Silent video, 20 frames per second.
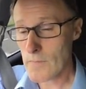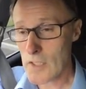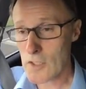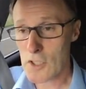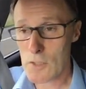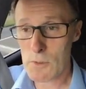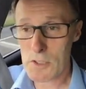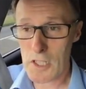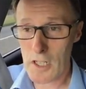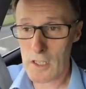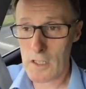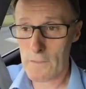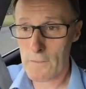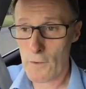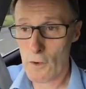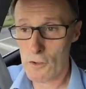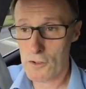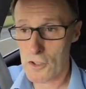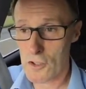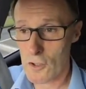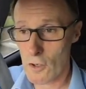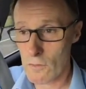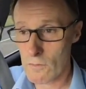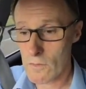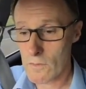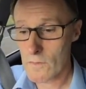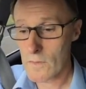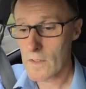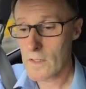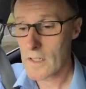So we're still in the 30
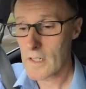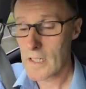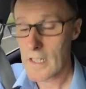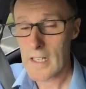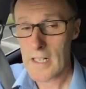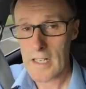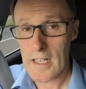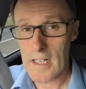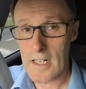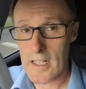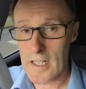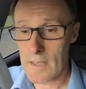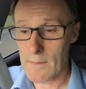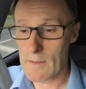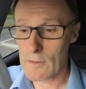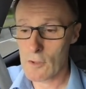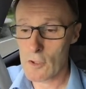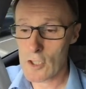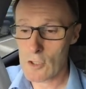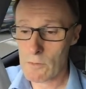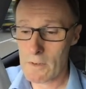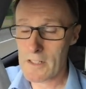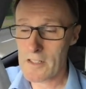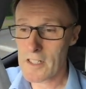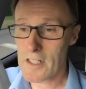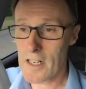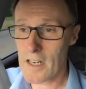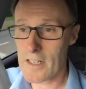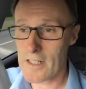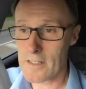zone, um, I'm doing
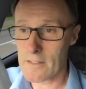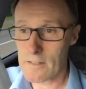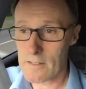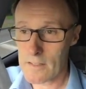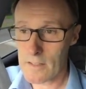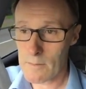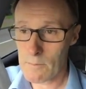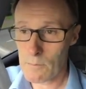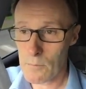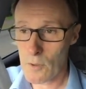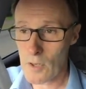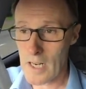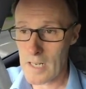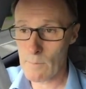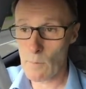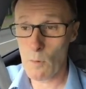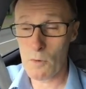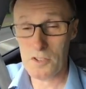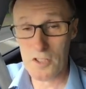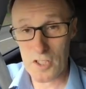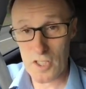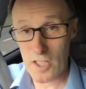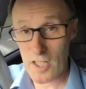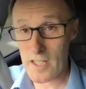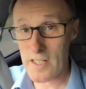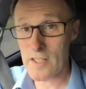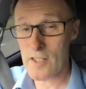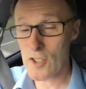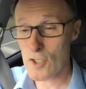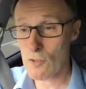29, but at the moment it's
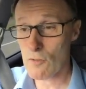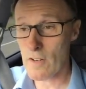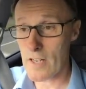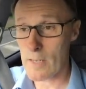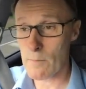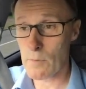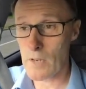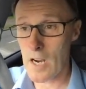clear and straight.